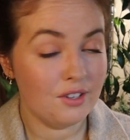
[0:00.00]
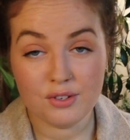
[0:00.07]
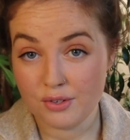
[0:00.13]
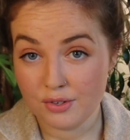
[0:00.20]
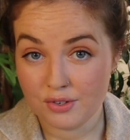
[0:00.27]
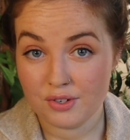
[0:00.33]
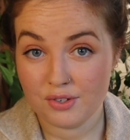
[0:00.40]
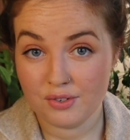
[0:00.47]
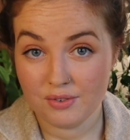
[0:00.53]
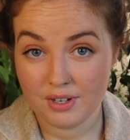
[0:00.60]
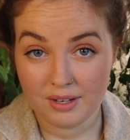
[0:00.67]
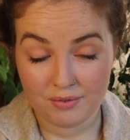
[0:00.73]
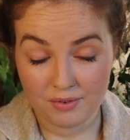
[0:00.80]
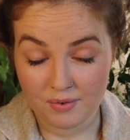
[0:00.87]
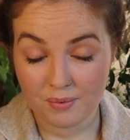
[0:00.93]

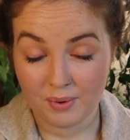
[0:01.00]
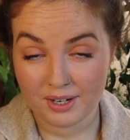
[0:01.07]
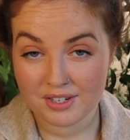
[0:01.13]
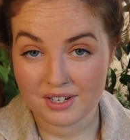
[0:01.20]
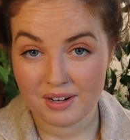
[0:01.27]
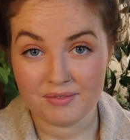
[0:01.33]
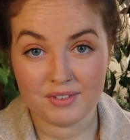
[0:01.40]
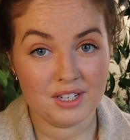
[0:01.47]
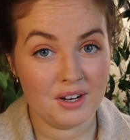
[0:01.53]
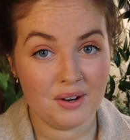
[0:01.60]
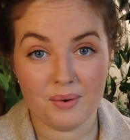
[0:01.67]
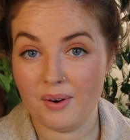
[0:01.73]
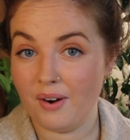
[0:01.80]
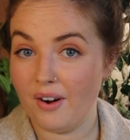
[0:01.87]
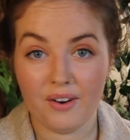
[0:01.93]
if you've watched that
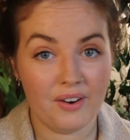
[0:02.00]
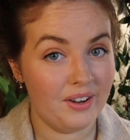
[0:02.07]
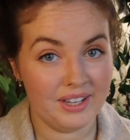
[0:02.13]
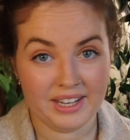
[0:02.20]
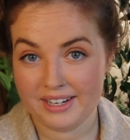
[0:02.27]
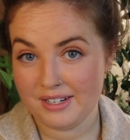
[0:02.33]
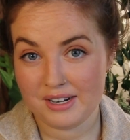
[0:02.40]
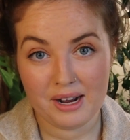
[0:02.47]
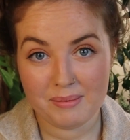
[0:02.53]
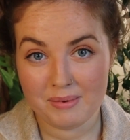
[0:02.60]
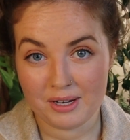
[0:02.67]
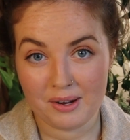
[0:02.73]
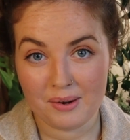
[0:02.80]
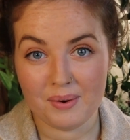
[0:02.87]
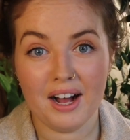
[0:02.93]
video all that time
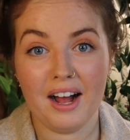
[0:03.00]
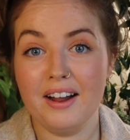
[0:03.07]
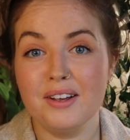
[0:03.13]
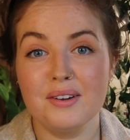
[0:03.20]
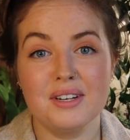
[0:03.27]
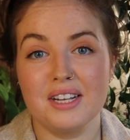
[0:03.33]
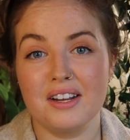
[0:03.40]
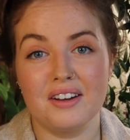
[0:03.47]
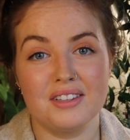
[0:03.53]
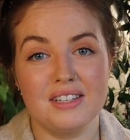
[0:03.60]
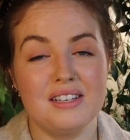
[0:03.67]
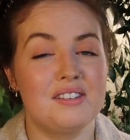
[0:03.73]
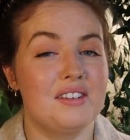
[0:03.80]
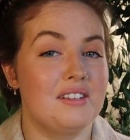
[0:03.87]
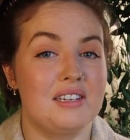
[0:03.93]
ago, I only got
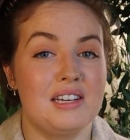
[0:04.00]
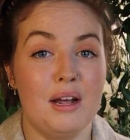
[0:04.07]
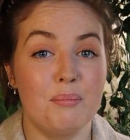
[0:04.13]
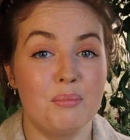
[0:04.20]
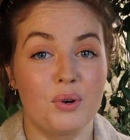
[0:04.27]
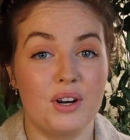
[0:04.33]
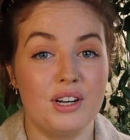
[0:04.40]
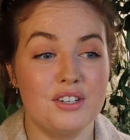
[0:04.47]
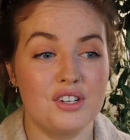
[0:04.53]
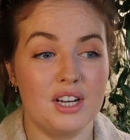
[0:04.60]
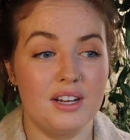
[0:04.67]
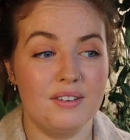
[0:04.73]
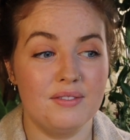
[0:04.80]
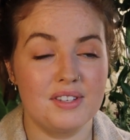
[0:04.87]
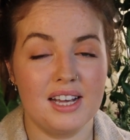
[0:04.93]
these as temporary
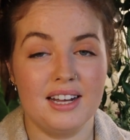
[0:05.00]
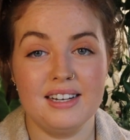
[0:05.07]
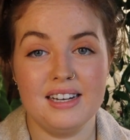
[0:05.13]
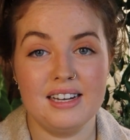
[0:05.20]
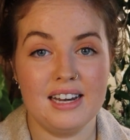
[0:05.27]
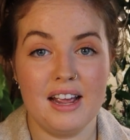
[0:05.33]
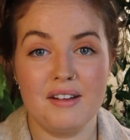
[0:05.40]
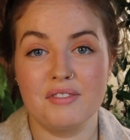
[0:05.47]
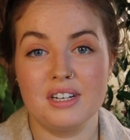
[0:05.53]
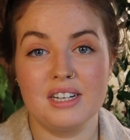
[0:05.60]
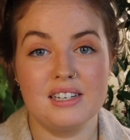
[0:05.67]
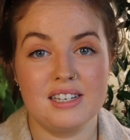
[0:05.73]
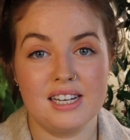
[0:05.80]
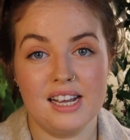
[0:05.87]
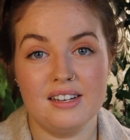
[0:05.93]
shelves. I never
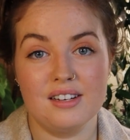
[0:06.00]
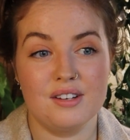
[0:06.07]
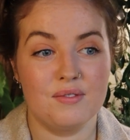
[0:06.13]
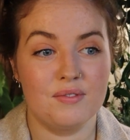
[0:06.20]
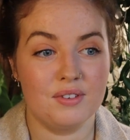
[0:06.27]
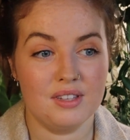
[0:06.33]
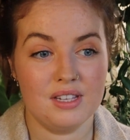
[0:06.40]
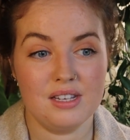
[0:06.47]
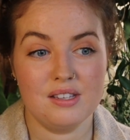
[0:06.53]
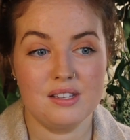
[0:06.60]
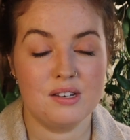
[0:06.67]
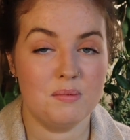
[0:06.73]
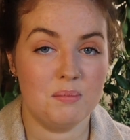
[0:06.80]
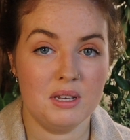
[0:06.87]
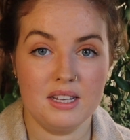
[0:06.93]
intended for
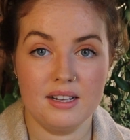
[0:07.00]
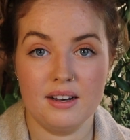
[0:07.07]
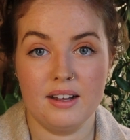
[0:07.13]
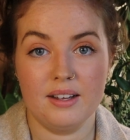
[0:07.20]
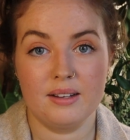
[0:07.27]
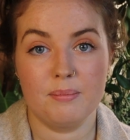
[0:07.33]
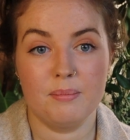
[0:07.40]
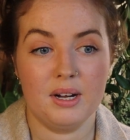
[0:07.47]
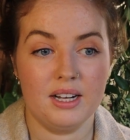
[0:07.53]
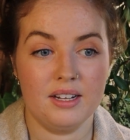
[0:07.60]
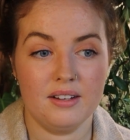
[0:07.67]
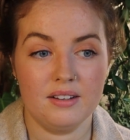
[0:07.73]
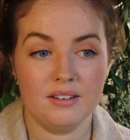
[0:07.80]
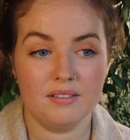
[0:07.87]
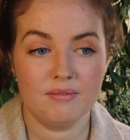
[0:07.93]
these to be like
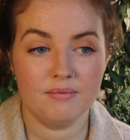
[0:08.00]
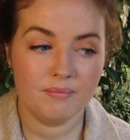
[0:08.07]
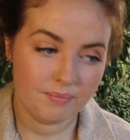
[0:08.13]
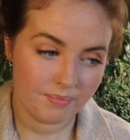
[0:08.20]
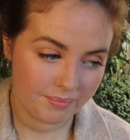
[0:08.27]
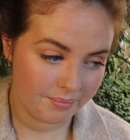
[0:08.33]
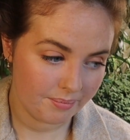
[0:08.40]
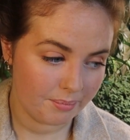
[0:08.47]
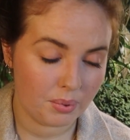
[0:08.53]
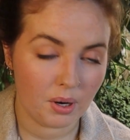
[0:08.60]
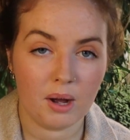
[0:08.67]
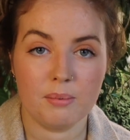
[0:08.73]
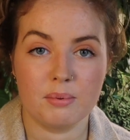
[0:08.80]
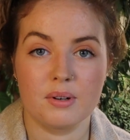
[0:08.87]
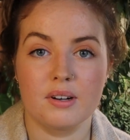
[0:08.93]
my
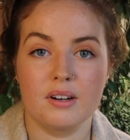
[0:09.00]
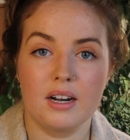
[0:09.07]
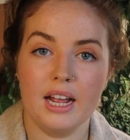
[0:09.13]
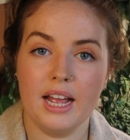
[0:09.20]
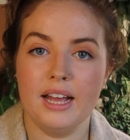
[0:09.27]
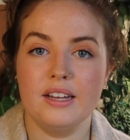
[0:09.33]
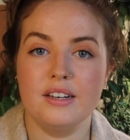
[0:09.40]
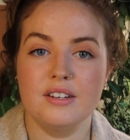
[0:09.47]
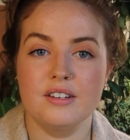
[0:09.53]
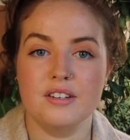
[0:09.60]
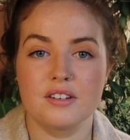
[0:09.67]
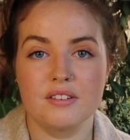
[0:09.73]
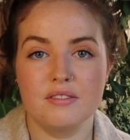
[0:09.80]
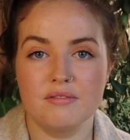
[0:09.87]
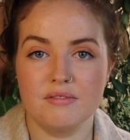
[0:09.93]
proper
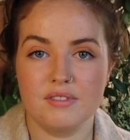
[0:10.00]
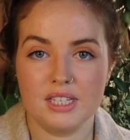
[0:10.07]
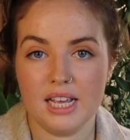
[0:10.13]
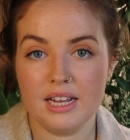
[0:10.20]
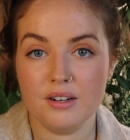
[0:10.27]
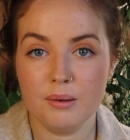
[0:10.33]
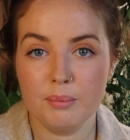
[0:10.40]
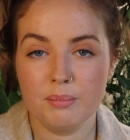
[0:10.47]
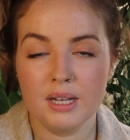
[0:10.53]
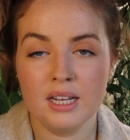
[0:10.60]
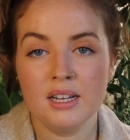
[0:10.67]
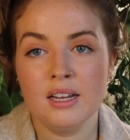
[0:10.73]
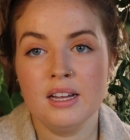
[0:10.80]
end setup.